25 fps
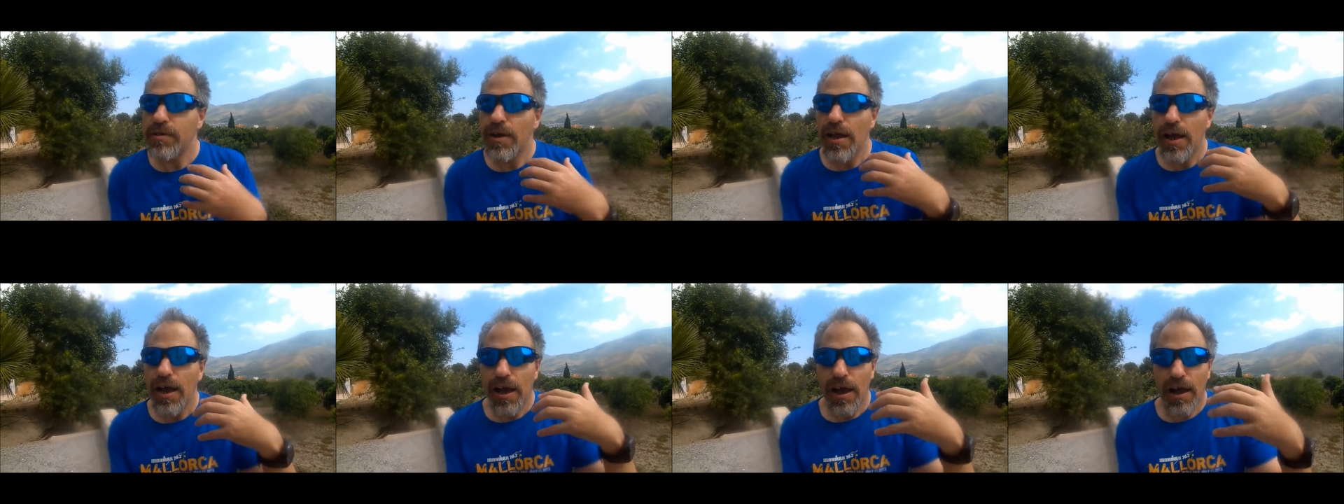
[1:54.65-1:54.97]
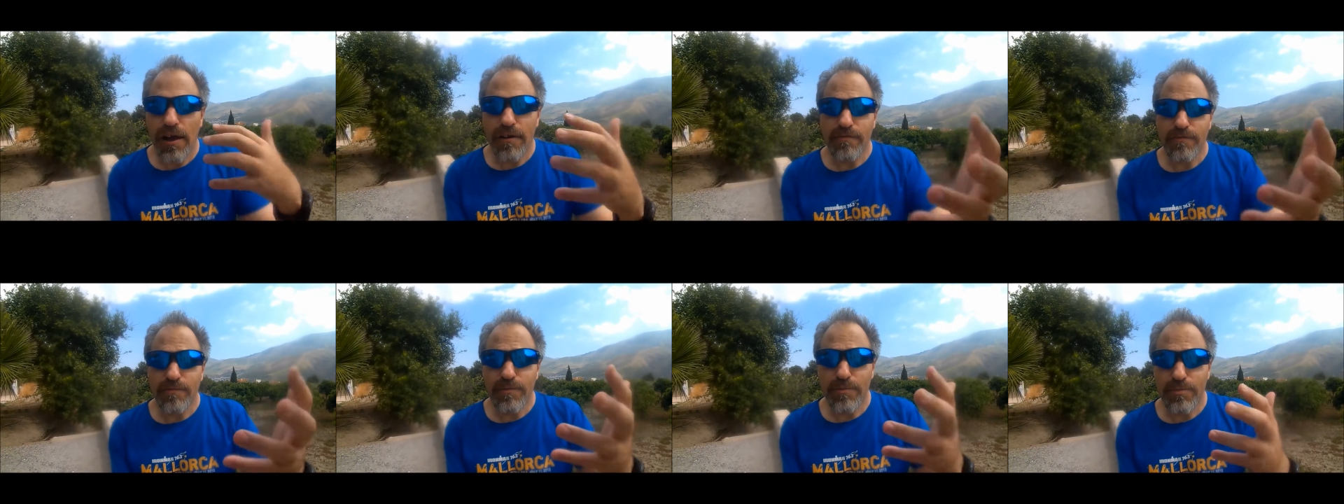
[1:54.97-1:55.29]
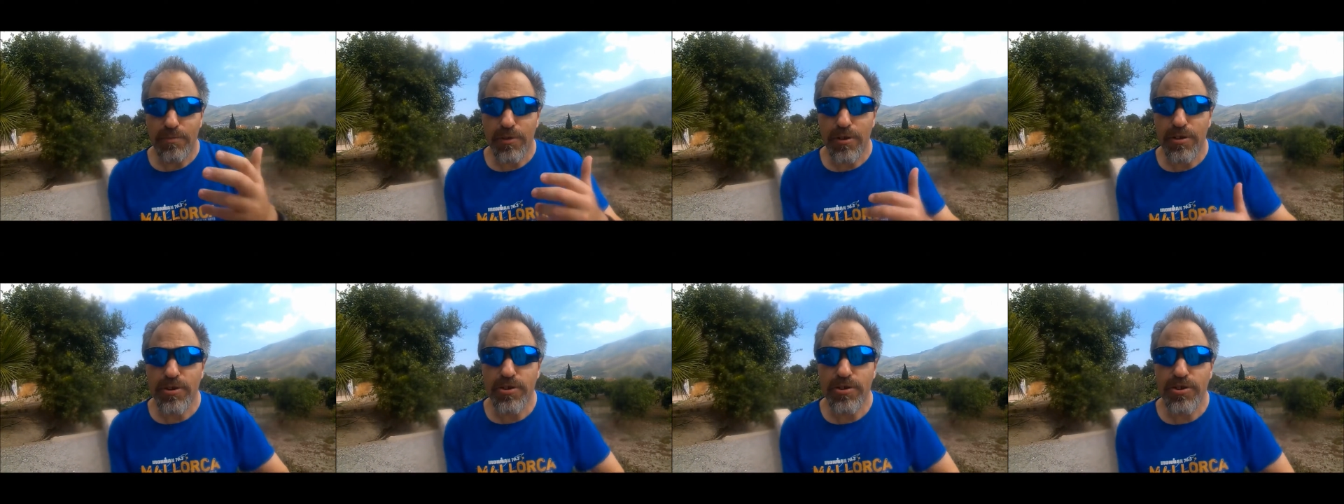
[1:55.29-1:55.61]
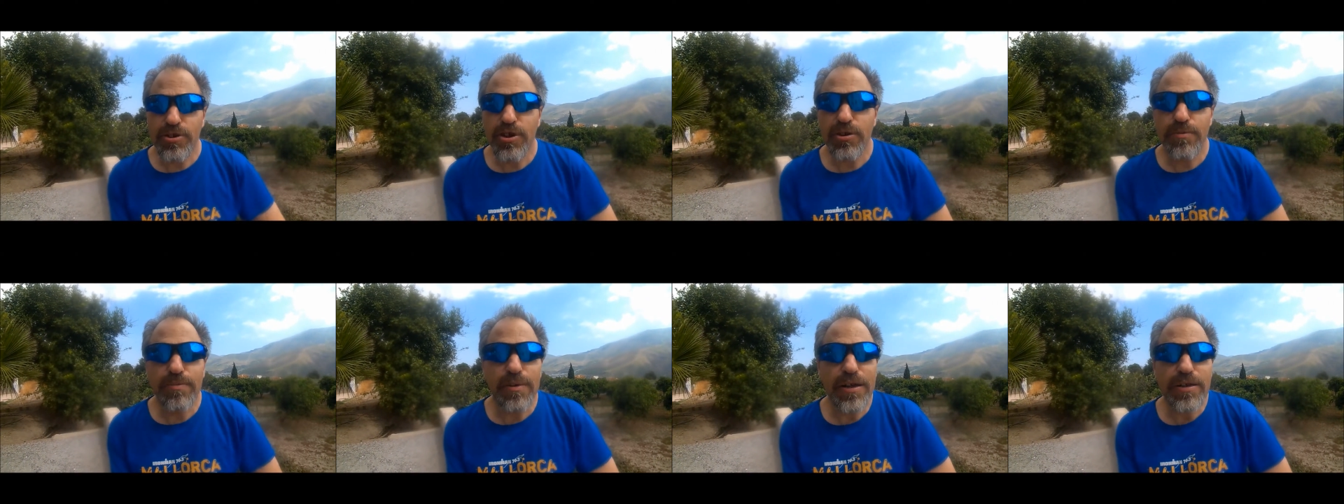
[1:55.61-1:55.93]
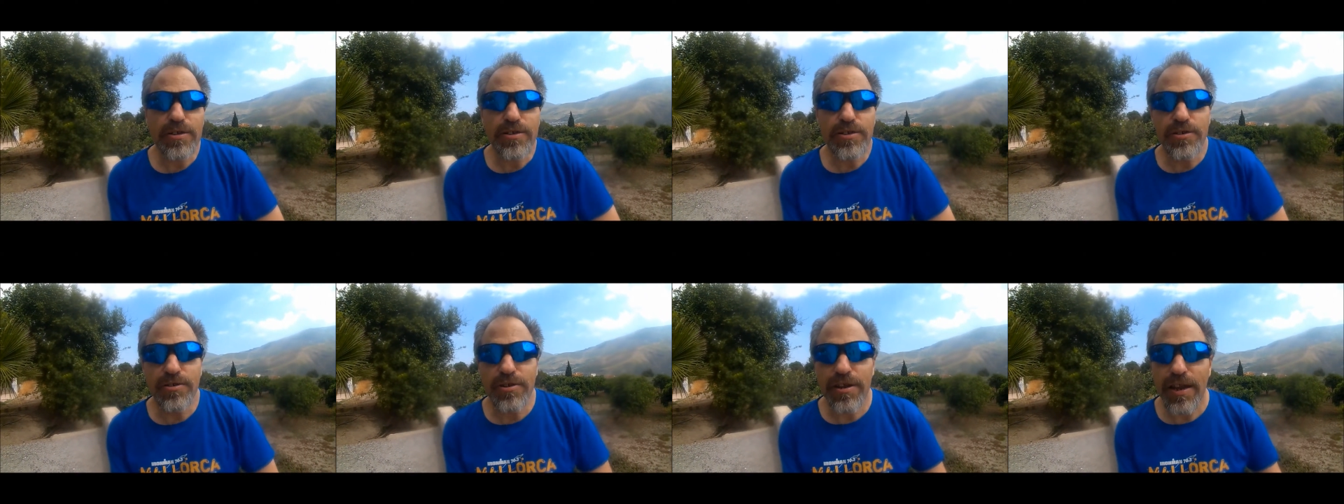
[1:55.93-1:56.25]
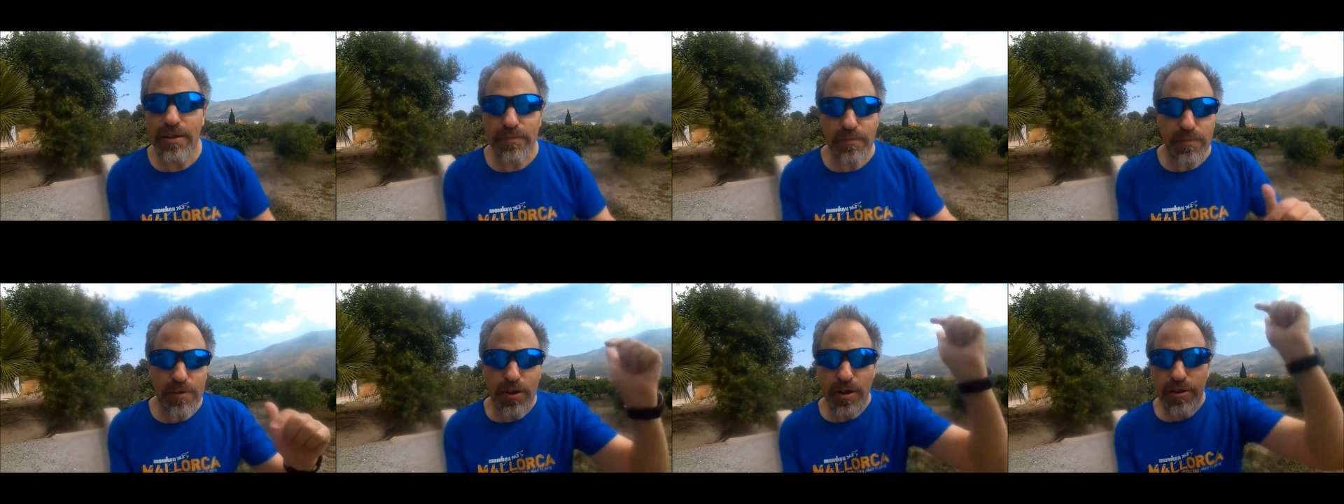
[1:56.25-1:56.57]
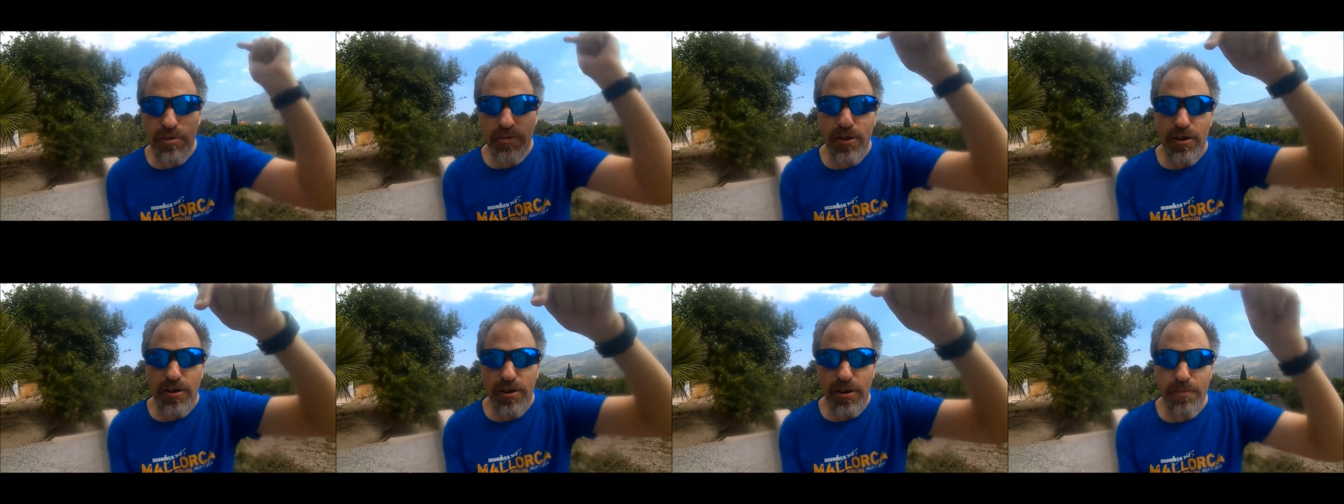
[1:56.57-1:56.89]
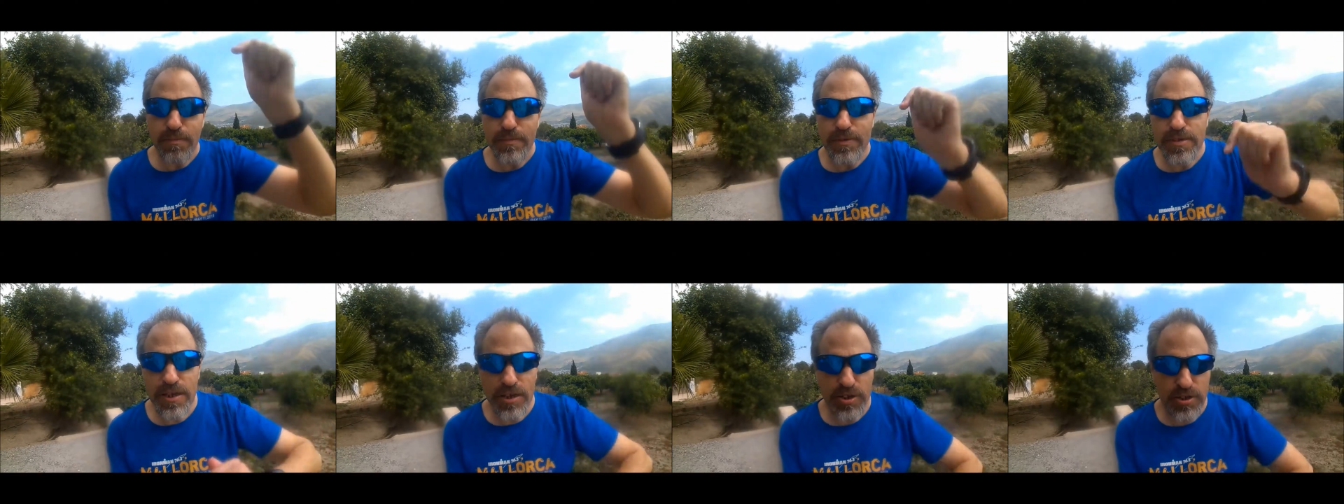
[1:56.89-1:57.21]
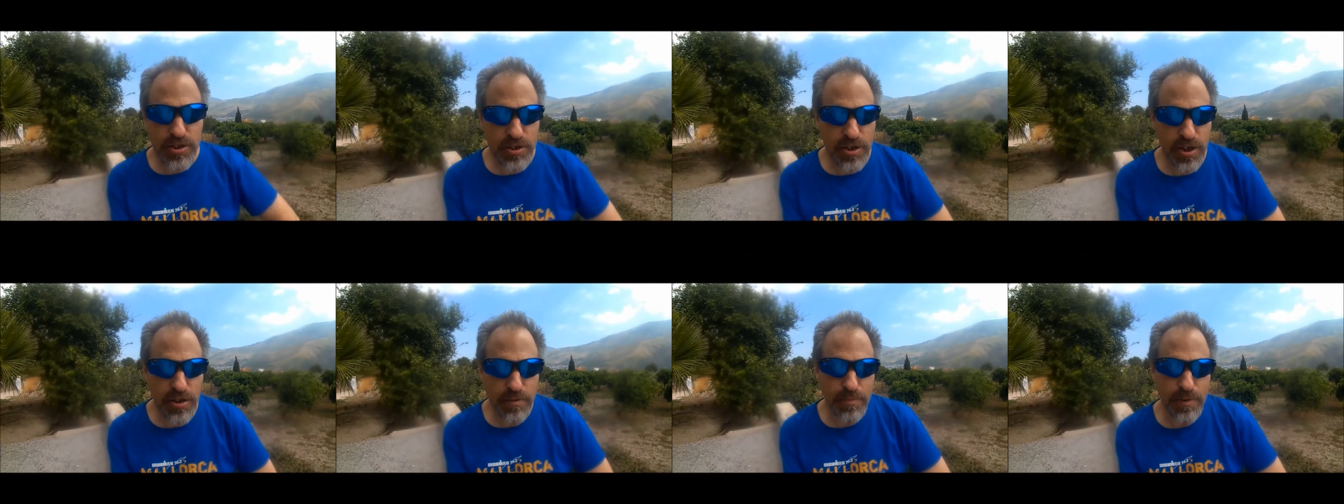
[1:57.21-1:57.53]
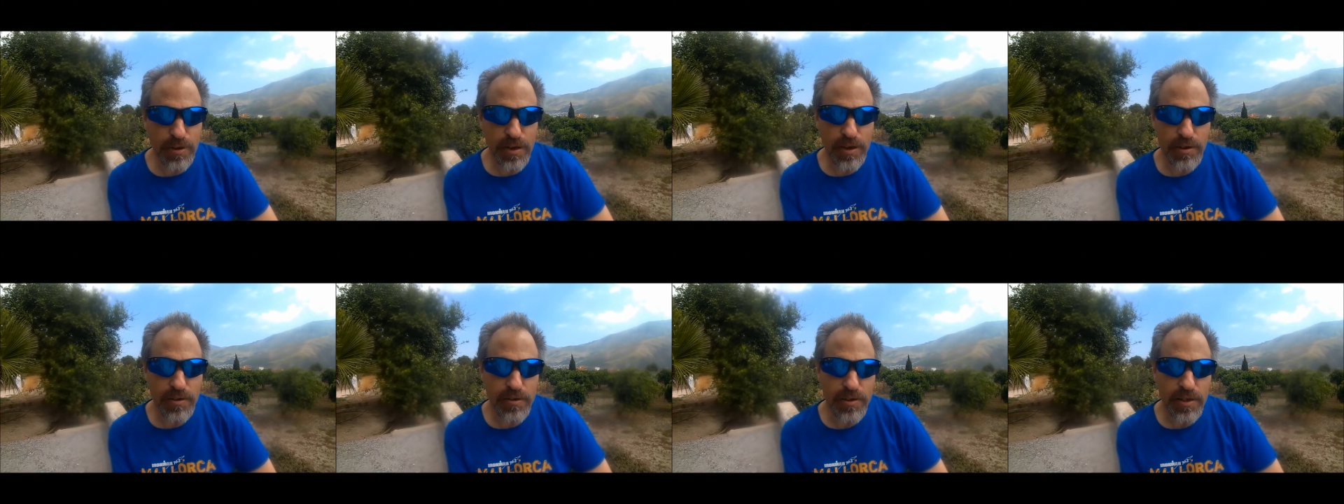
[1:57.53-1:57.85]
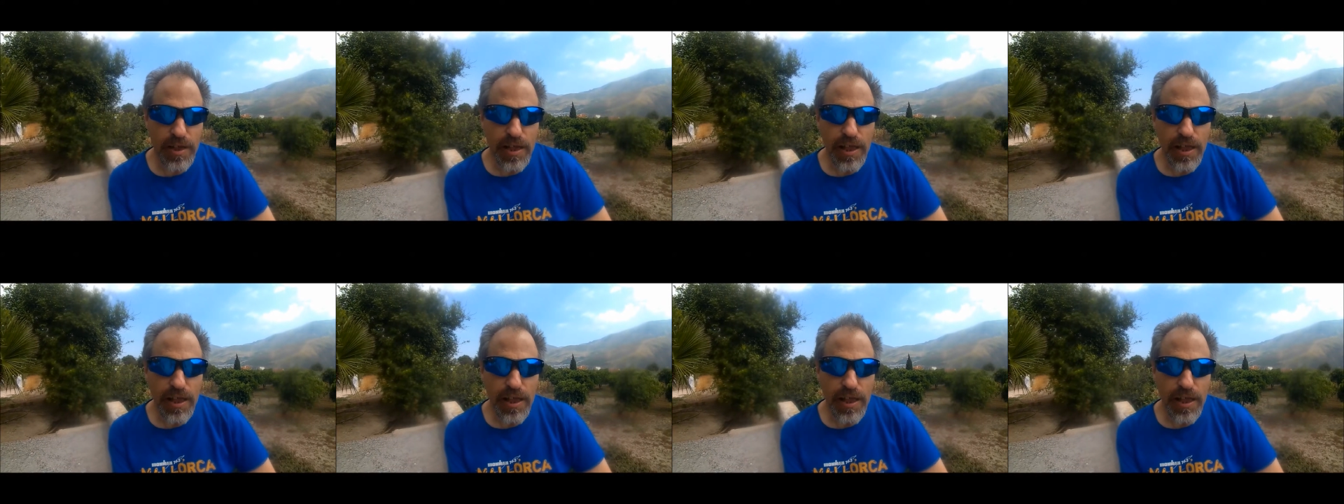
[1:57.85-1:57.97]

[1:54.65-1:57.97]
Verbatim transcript: I'm not too sure about you. Let me know in the comment section down below.